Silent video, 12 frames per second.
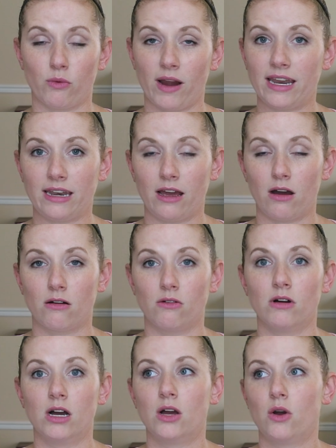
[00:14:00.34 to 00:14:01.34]
right
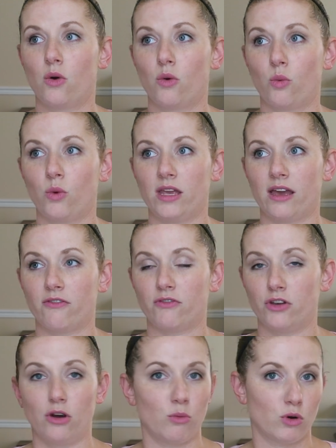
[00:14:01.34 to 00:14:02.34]
now, we have
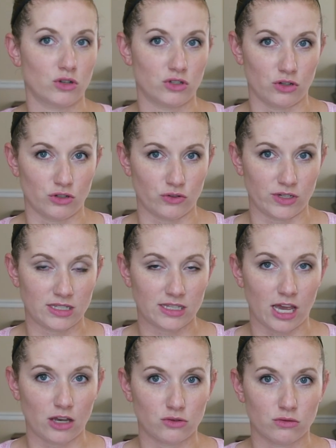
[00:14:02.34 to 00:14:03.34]
no more surgery
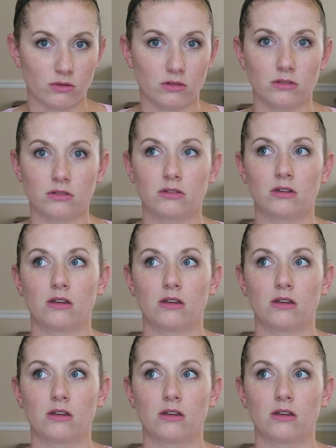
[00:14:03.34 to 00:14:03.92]
scheduled,